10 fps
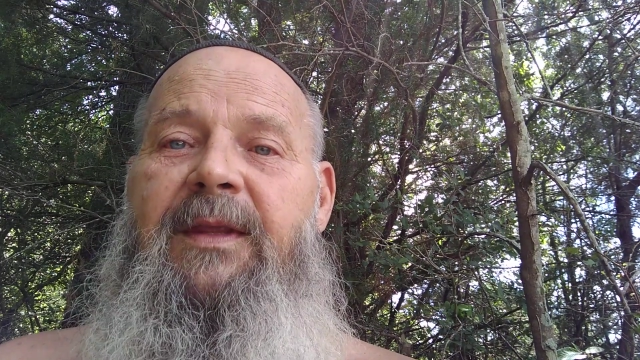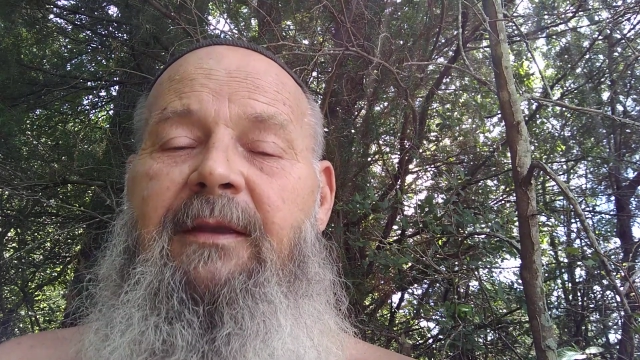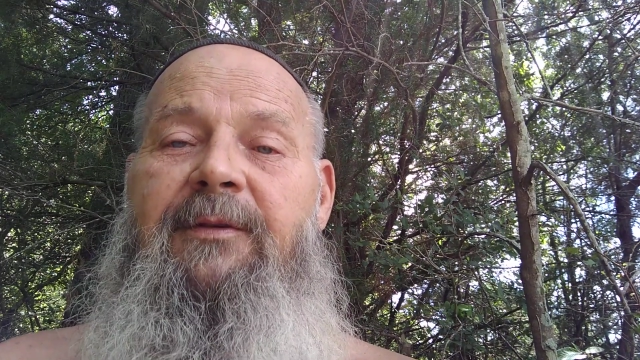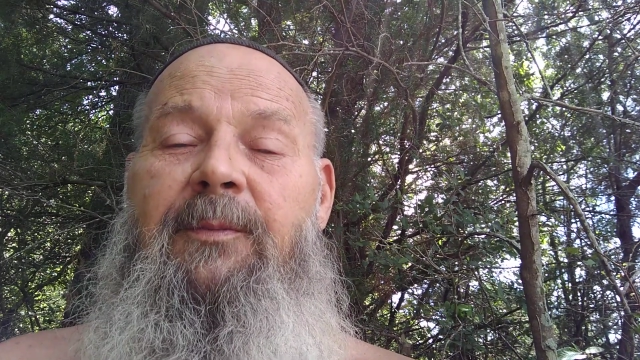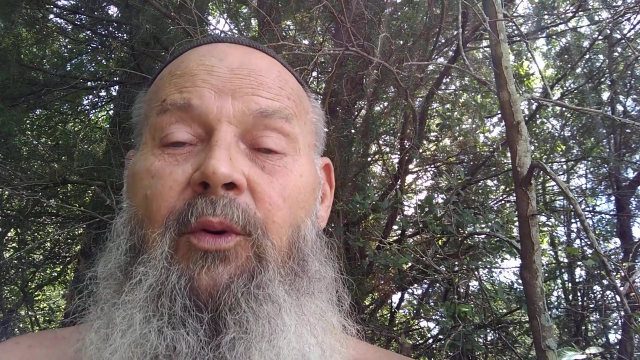
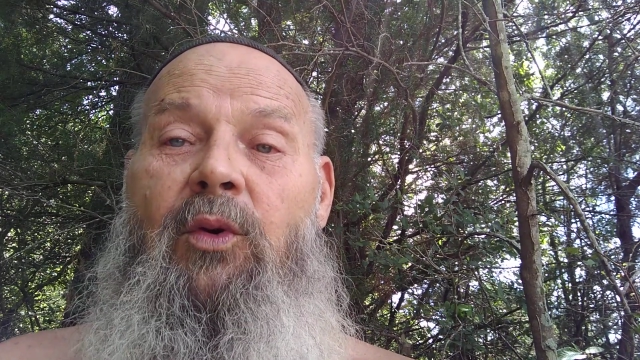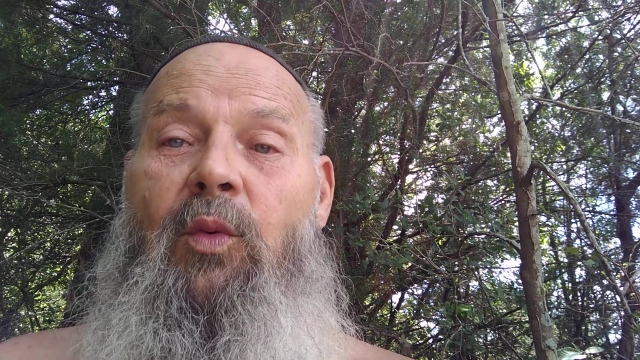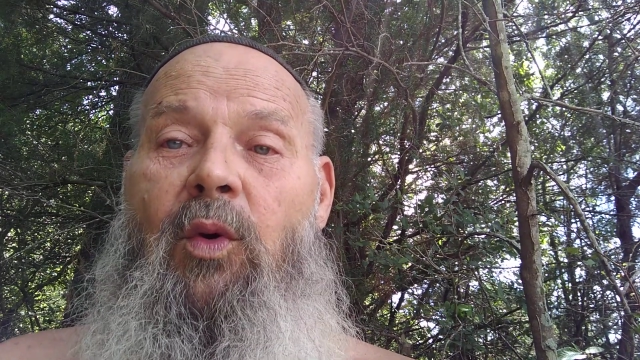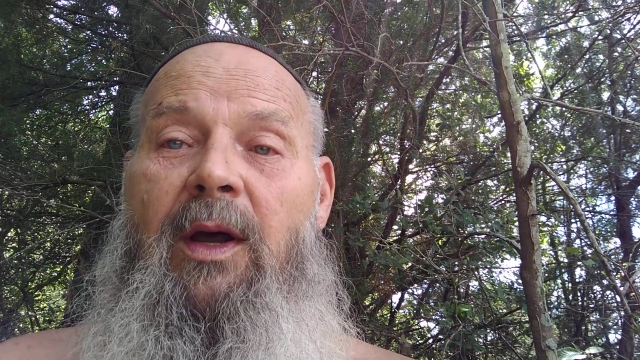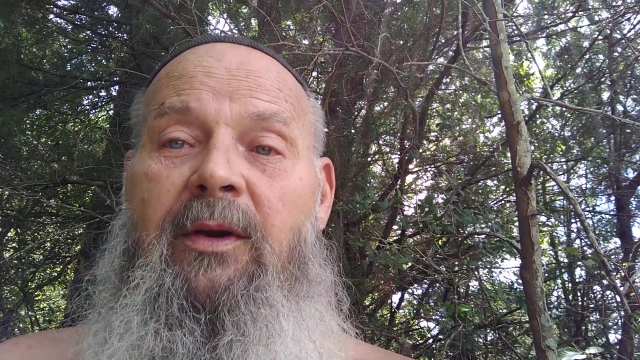if you pour
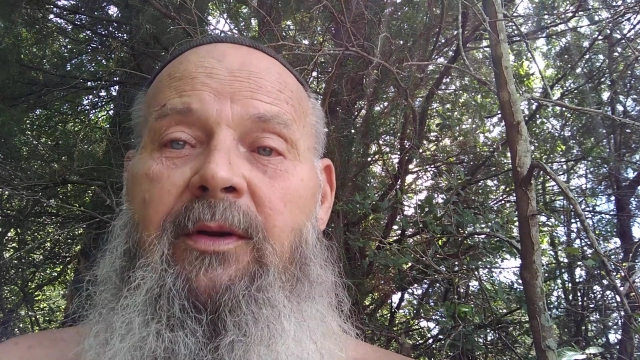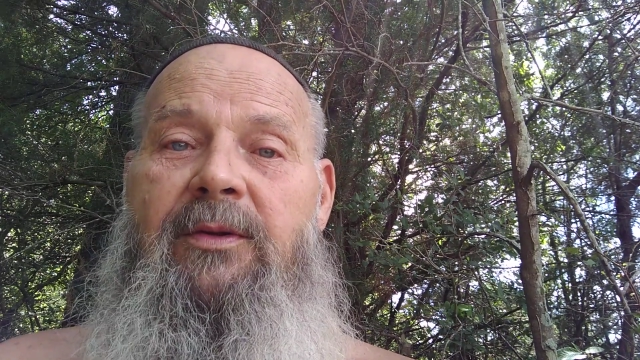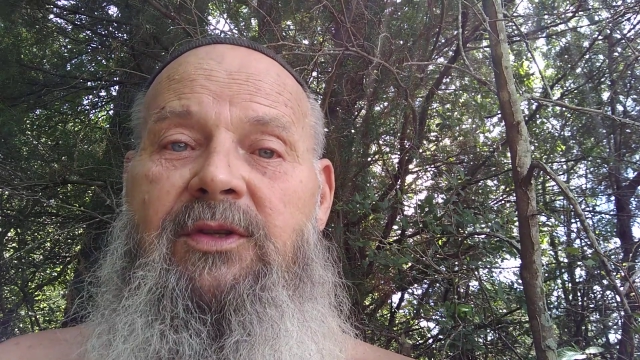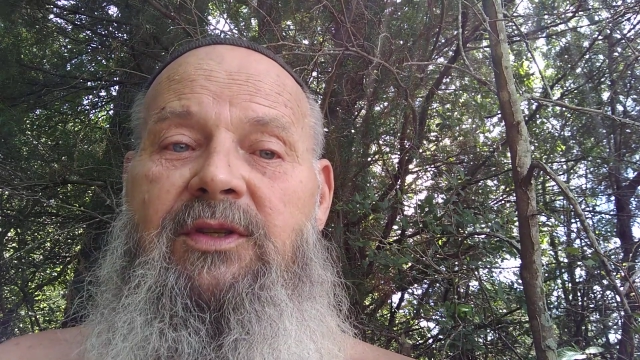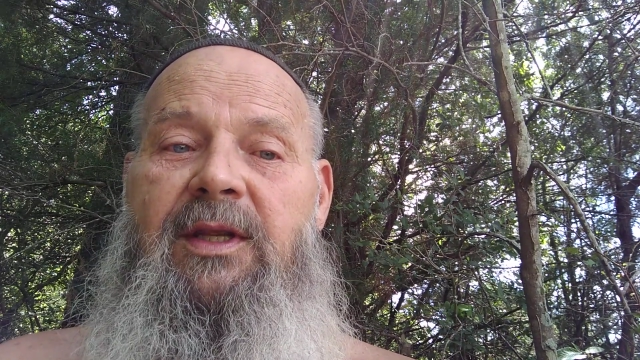water
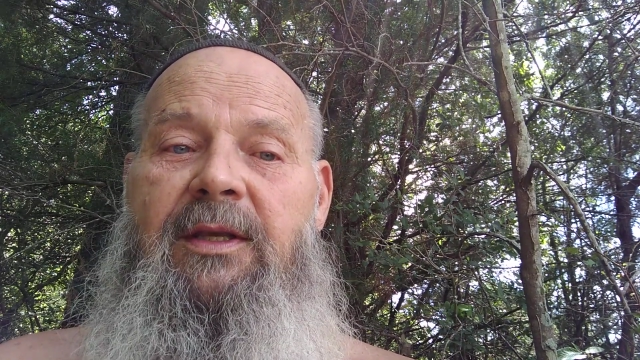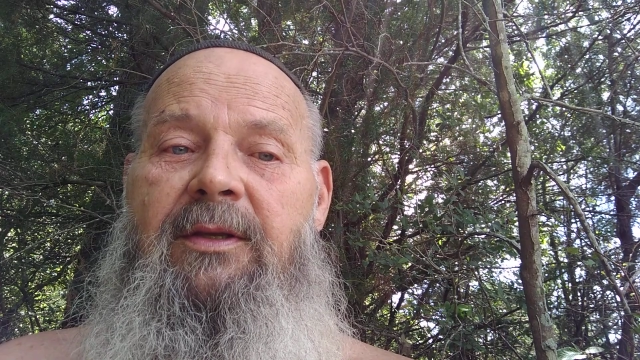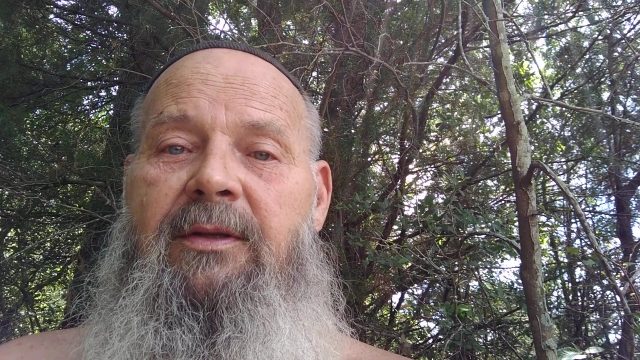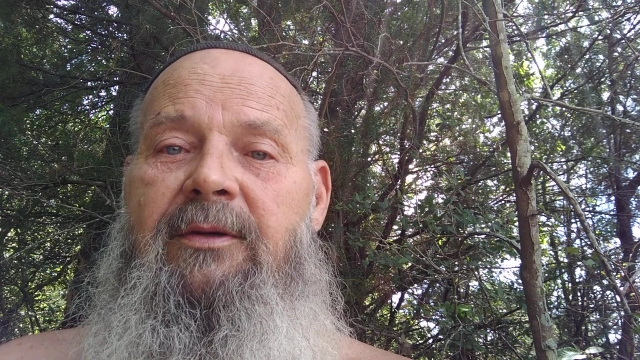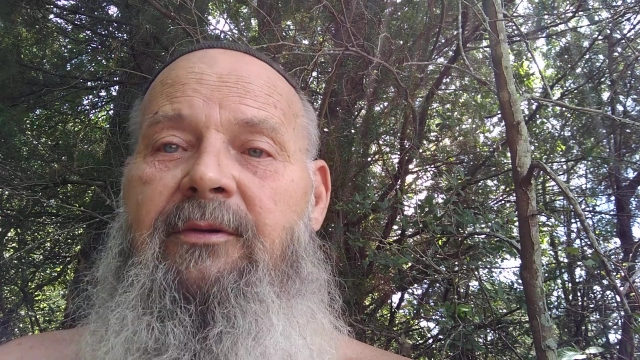on
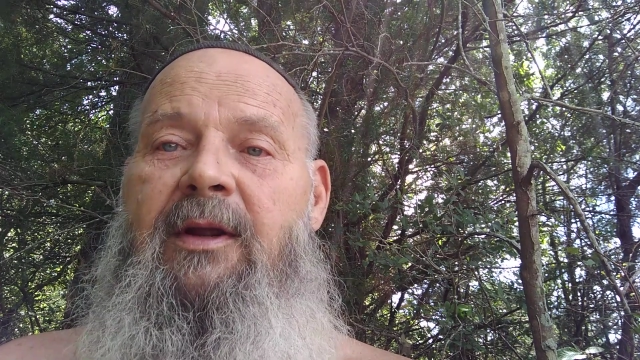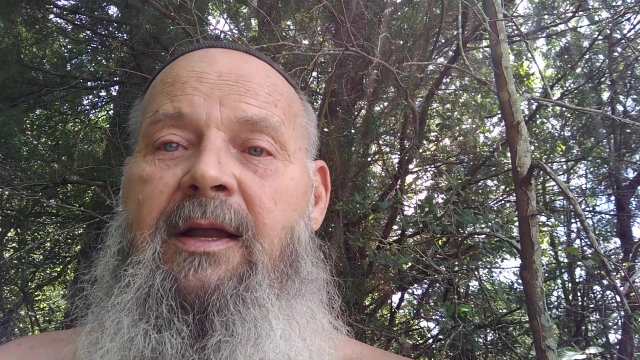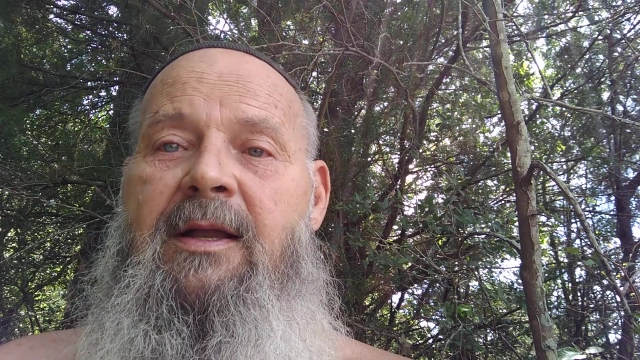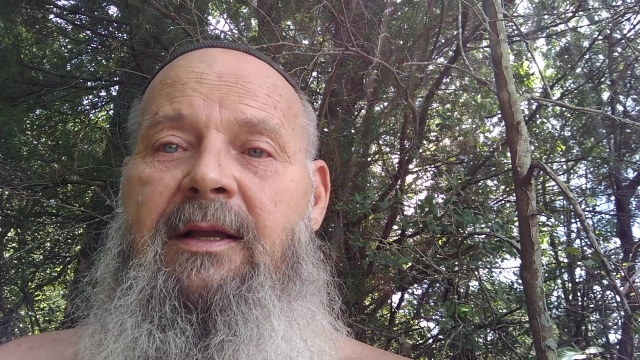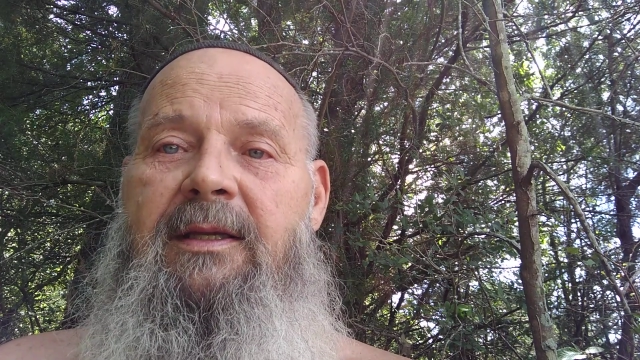steel or
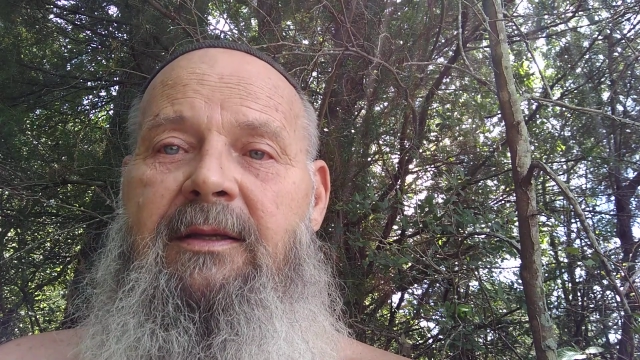rock,